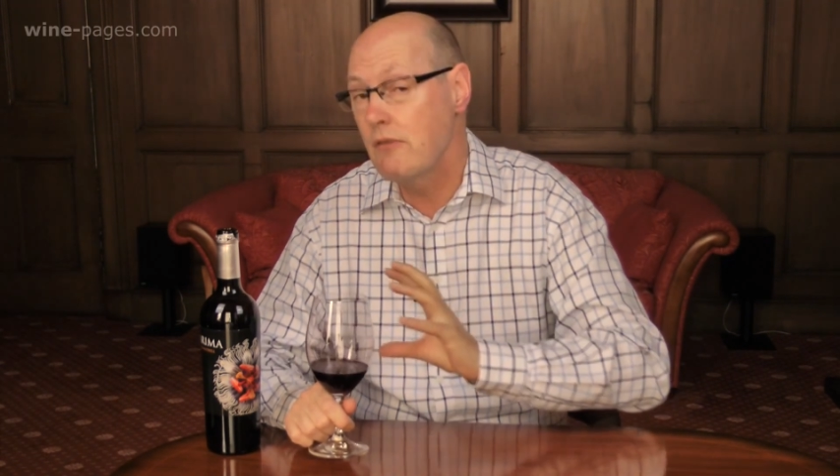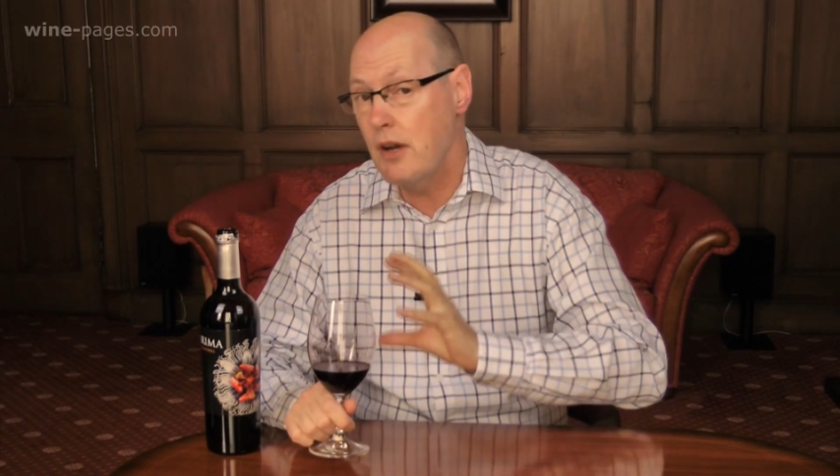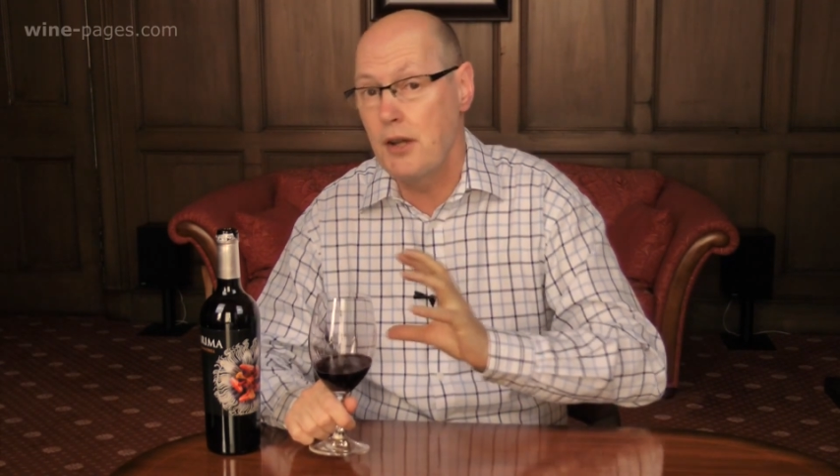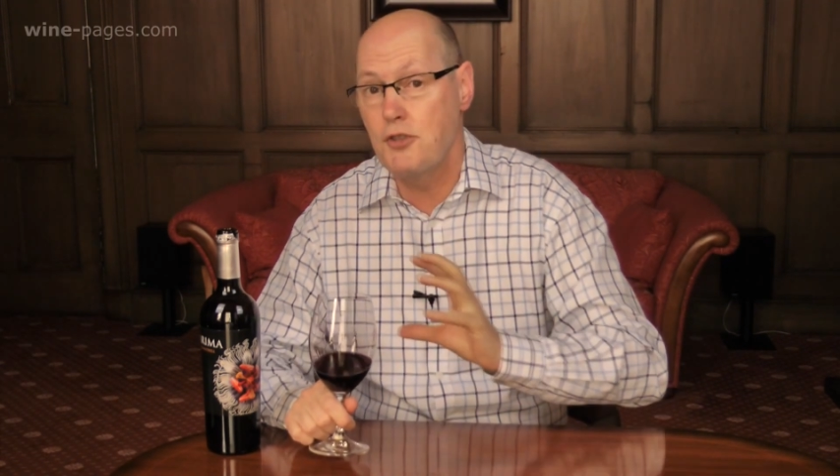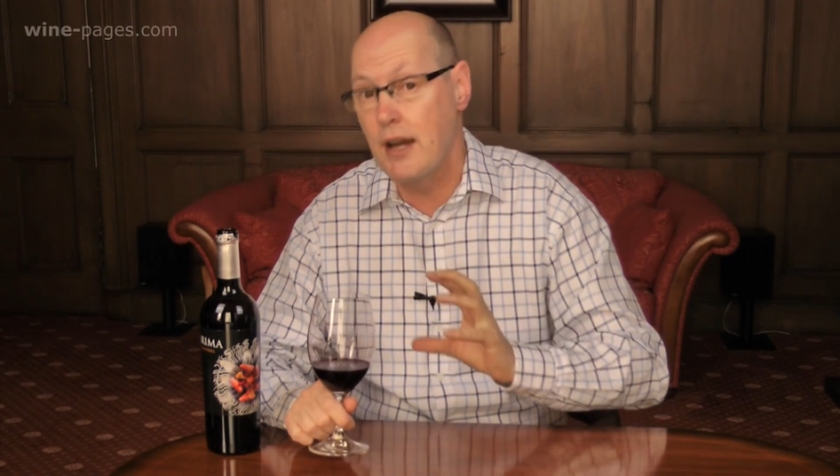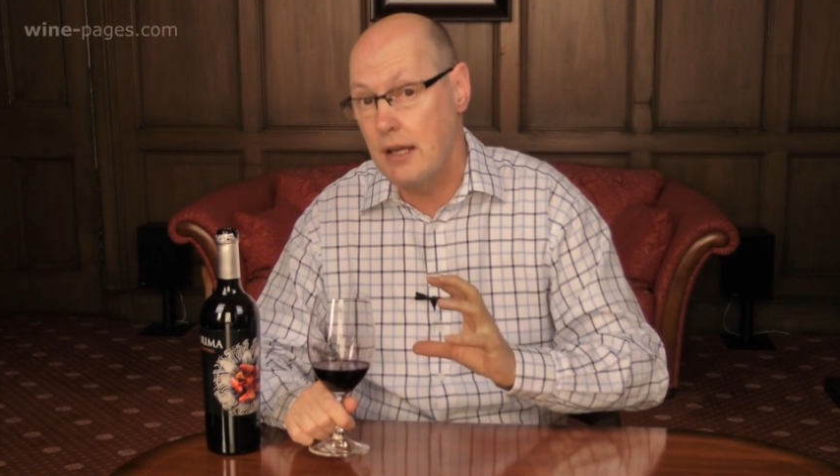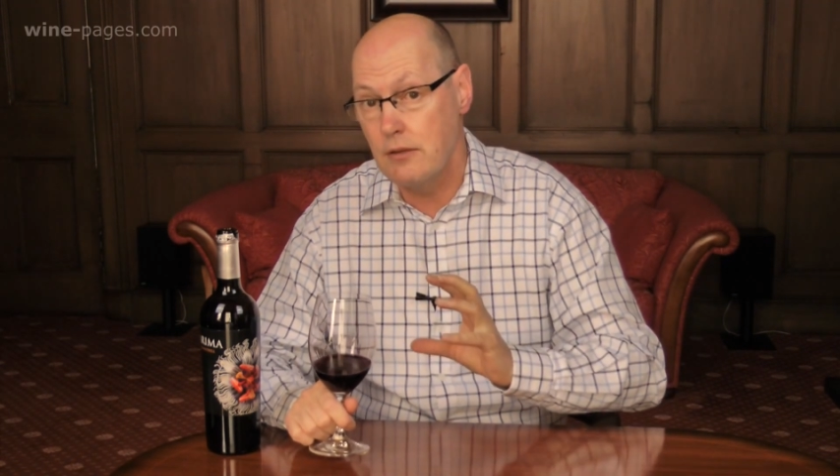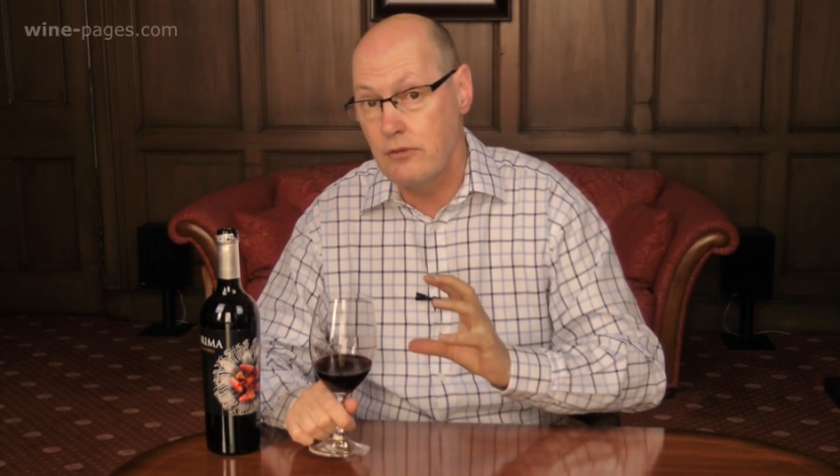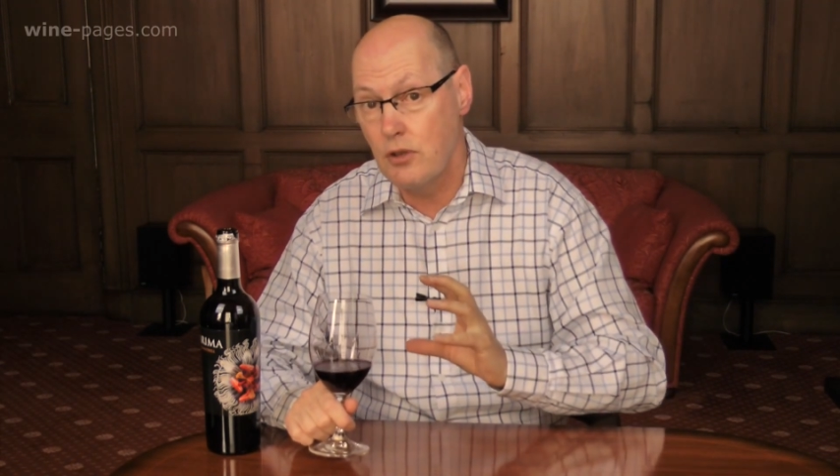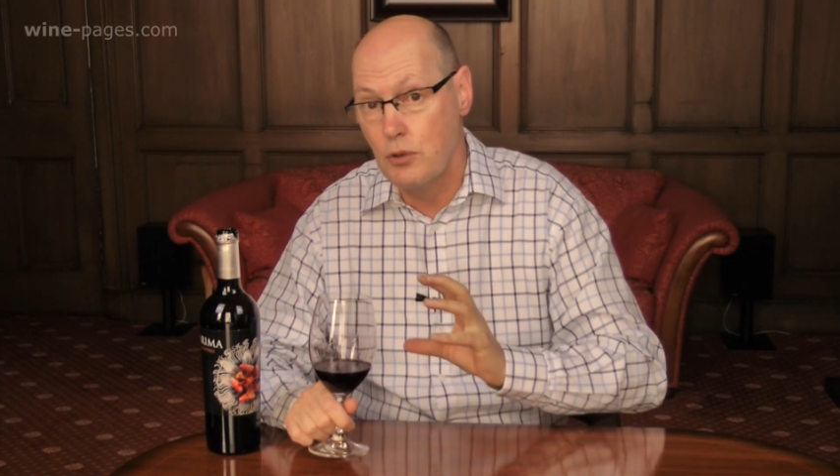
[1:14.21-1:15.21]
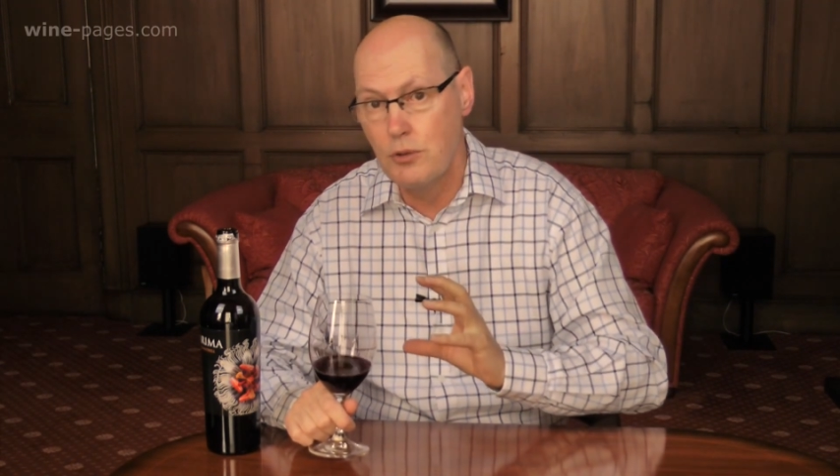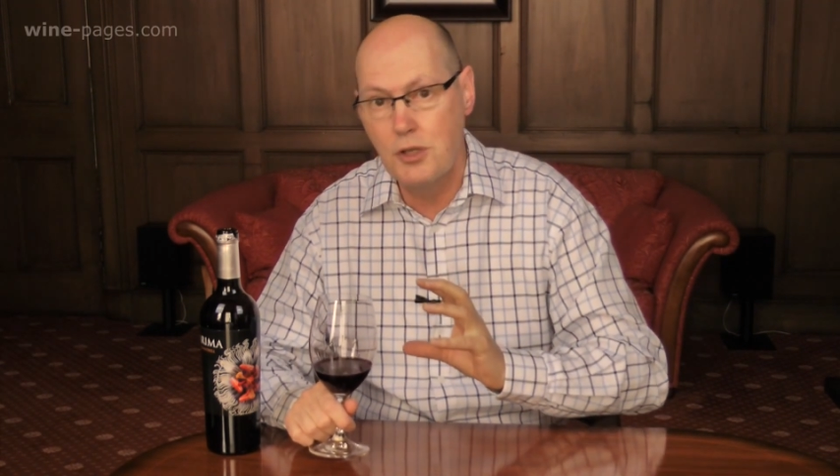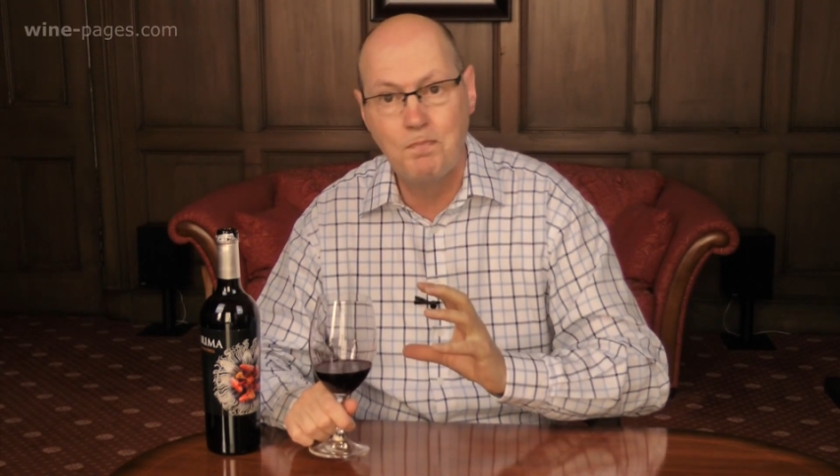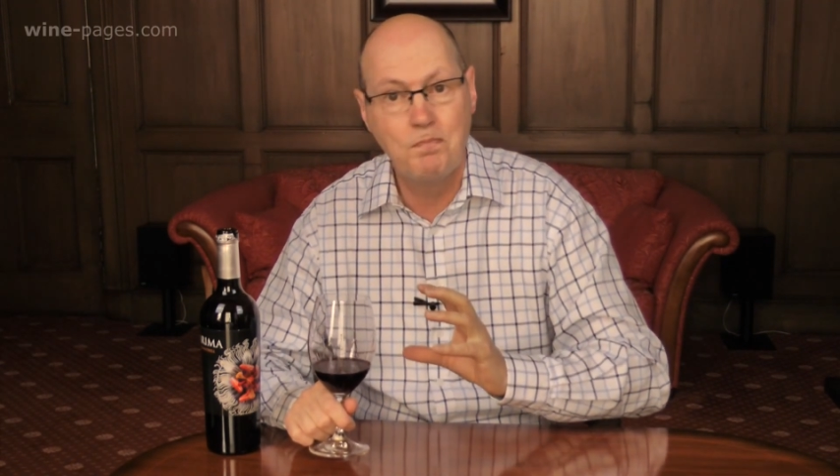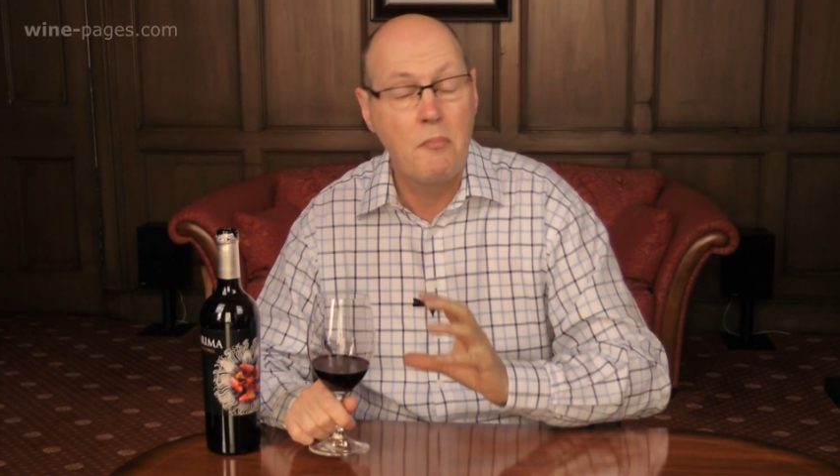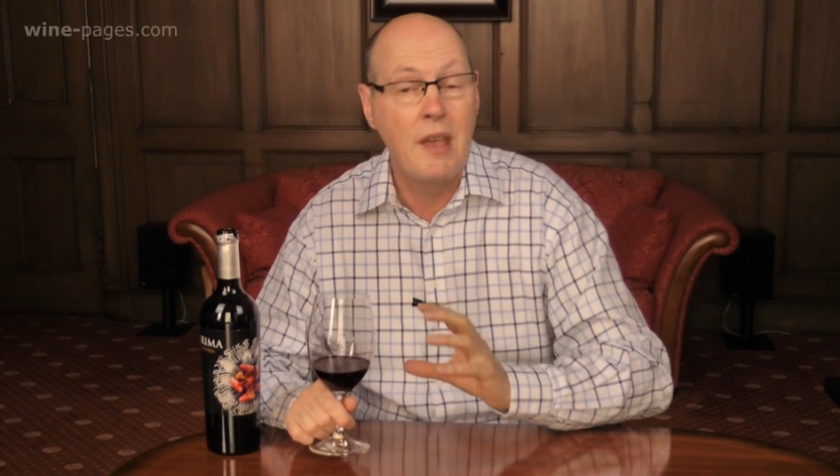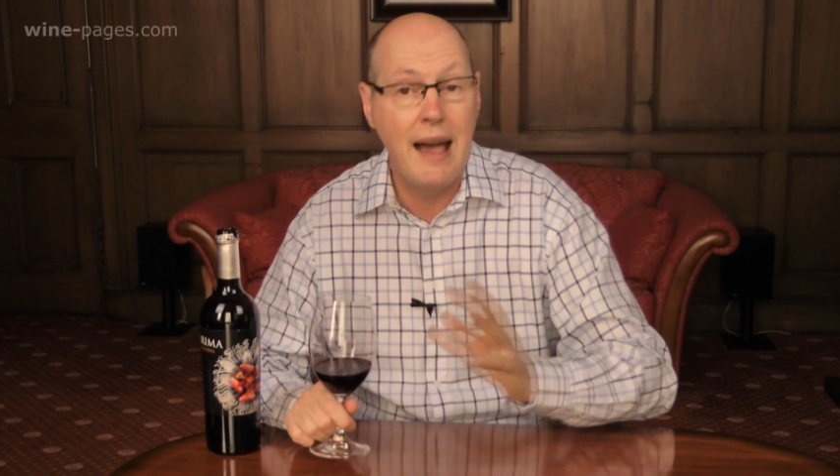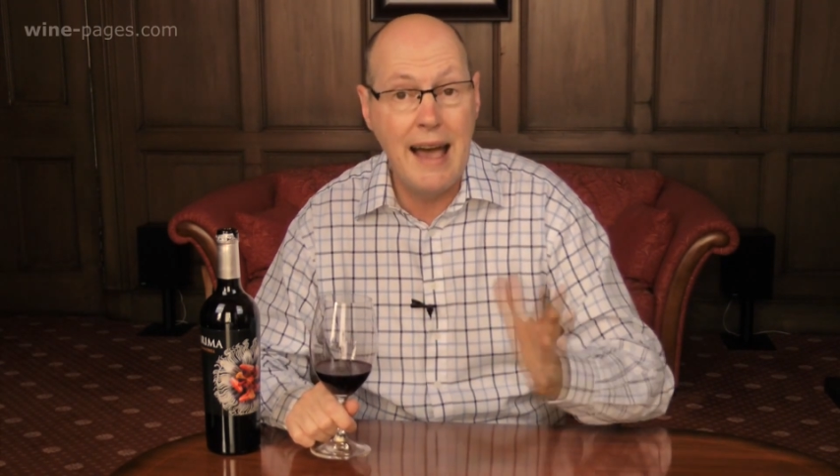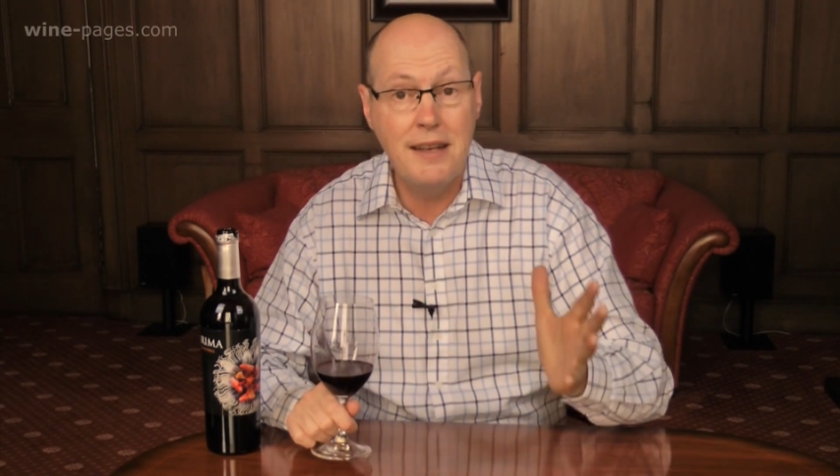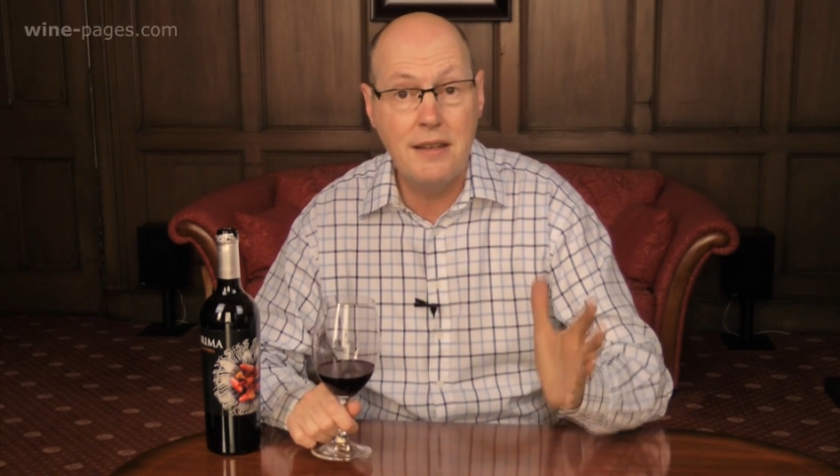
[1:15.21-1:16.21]
Very attractive nose.
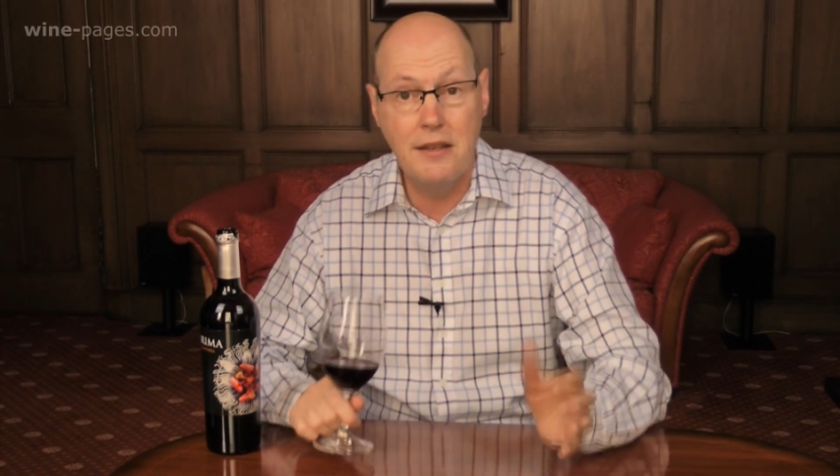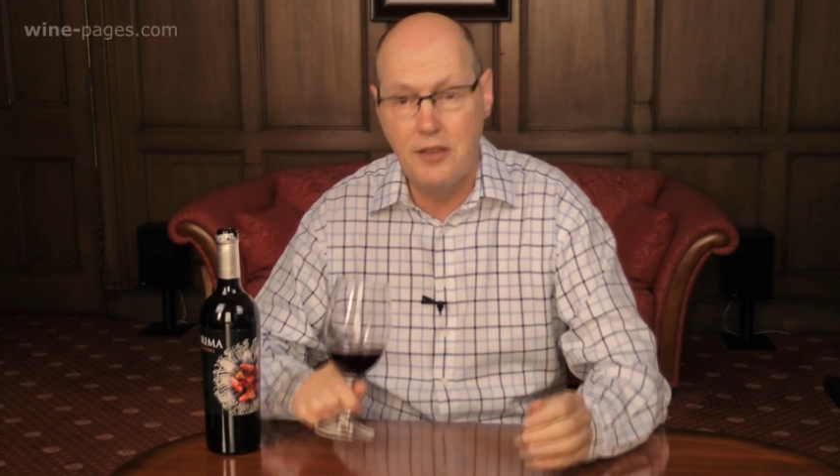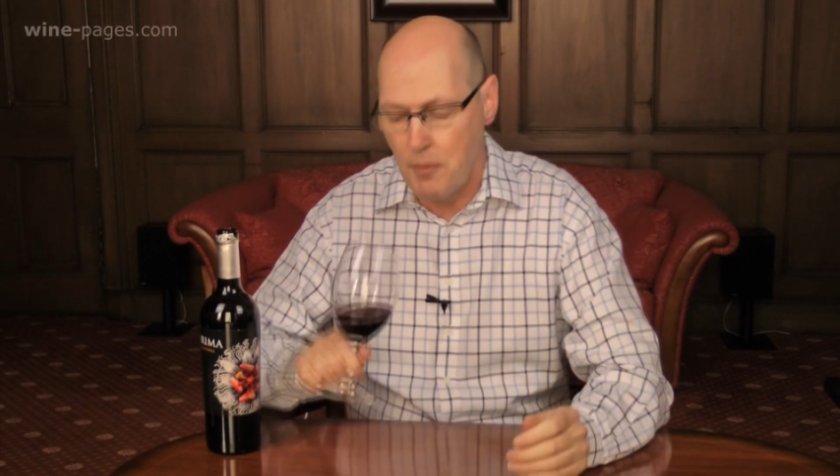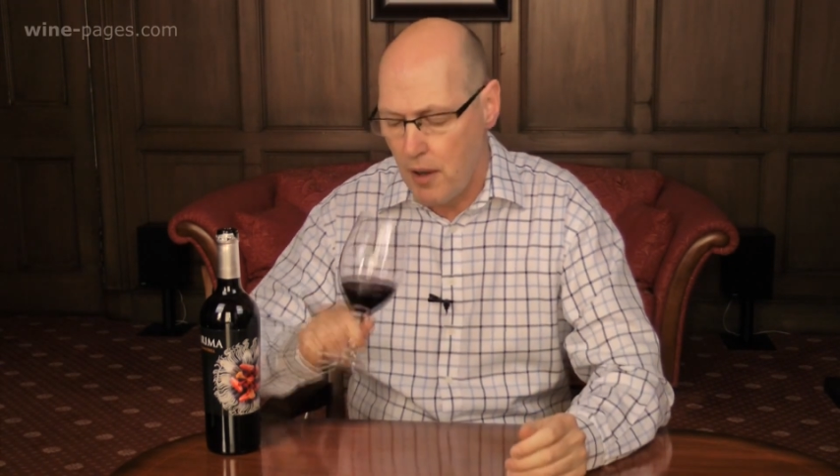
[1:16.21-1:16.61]
And in the